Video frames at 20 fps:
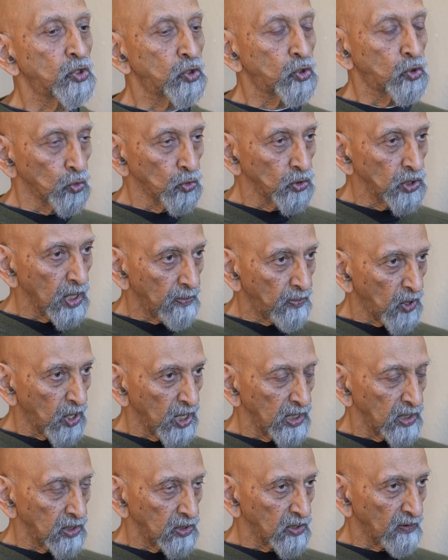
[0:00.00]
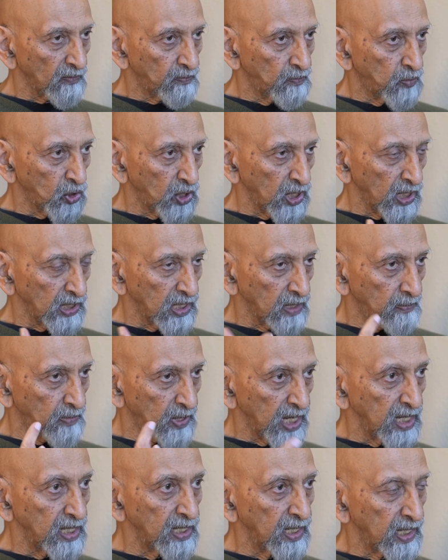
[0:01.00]
to the point of putting the
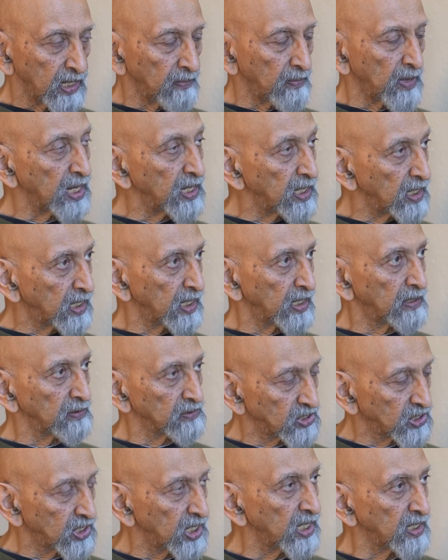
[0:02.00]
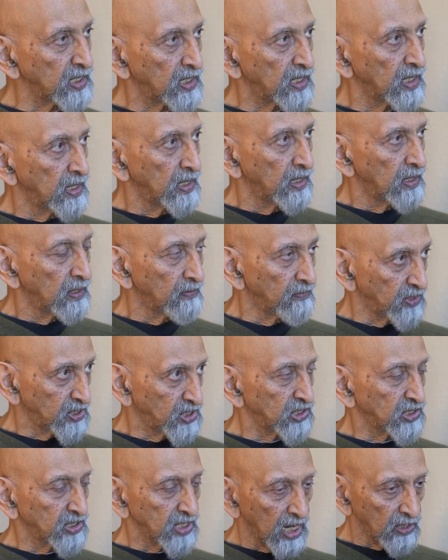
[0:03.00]
brain in a meditative state, which
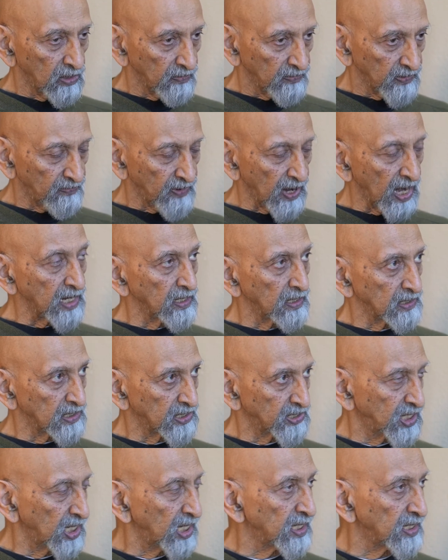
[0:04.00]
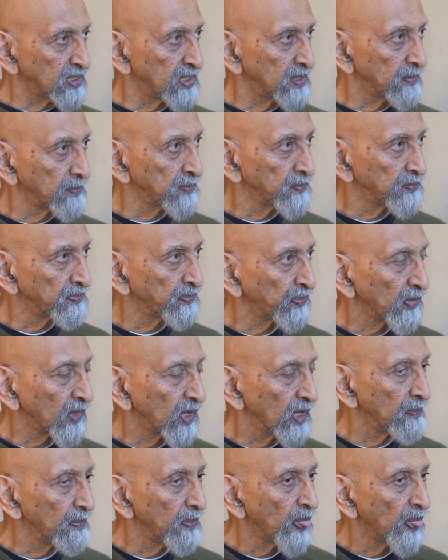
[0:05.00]
is kind of a final state. Yeah?